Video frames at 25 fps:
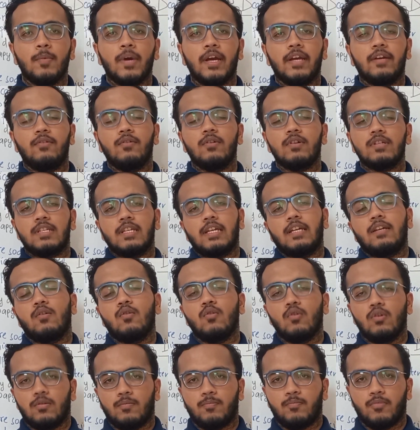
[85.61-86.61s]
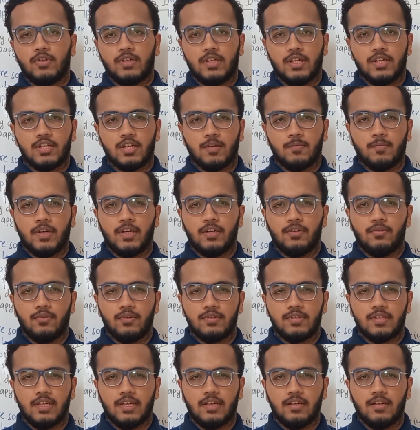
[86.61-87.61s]
hydroxide or potassium
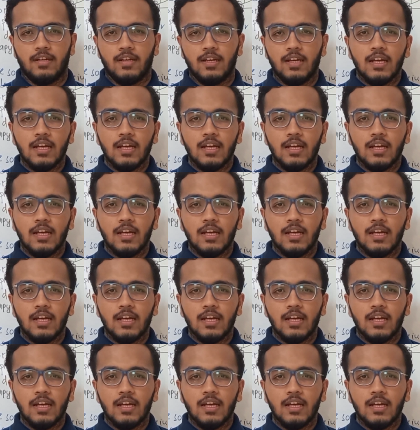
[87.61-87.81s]
hydroxide.